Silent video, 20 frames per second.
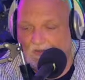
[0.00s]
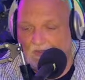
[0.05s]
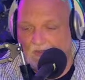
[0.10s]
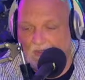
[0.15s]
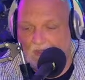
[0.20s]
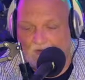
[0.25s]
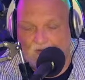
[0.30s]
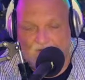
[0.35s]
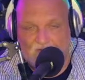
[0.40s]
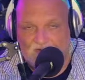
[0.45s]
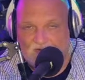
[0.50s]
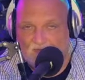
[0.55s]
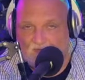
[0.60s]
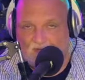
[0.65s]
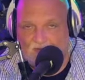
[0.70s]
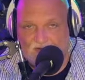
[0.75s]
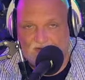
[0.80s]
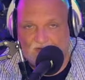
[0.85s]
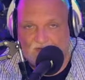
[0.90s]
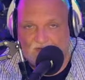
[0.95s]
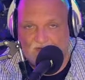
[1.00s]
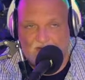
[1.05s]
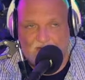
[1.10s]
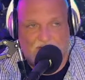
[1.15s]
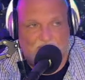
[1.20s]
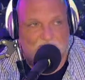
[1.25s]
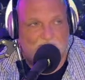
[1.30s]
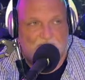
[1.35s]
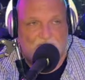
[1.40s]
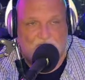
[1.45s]
I know someone that's using
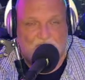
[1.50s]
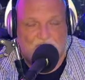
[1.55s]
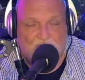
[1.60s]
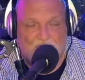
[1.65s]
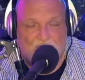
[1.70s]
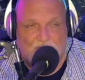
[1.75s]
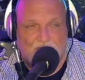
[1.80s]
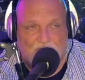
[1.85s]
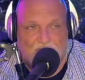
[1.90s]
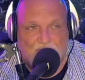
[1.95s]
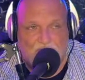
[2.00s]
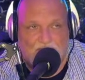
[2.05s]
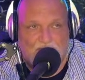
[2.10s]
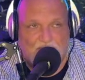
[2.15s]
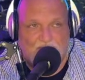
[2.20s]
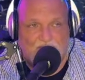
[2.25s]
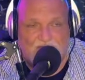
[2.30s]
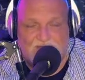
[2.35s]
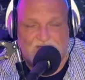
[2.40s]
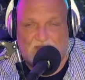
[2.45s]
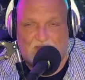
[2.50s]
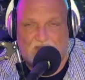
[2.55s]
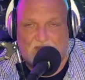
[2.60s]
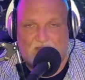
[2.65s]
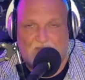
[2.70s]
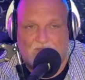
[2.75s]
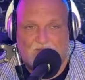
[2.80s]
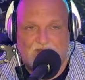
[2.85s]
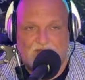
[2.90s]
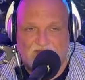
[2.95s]
them. He has a
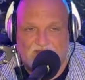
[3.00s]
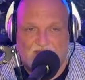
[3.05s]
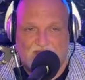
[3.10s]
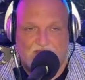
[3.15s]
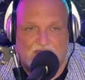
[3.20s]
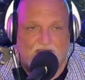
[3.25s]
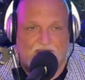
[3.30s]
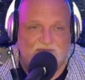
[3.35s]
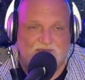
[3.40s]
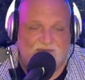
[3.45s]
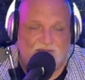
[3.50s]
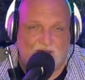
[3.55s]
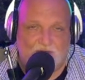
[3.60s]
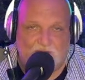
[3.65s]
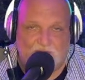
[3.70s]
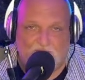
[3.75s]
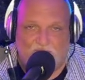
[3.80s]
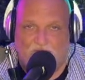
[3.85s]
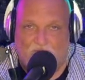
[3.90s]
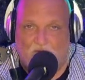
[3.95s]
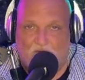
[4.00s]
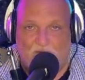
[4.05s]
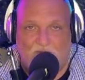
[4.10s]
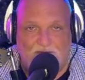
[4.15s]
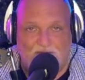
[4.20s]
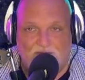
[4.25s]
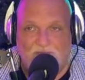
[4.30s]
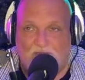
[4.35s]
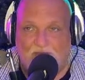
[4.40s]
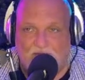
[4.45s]
tech guy set them up for him. He's
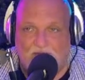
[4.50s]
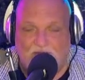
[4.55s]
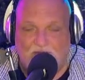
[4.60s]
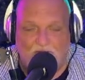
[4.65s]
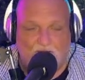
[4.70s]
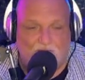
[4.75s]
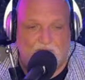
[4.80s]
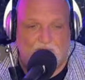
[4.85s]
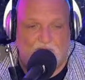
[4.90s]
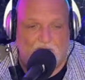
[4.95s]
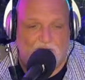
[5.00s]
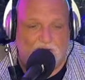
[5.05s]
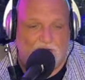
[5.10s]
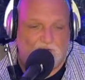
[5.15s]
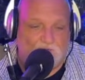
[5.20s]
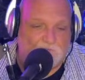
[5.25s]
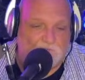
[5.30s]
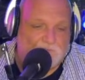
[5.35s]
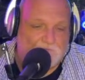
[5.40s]
making good money.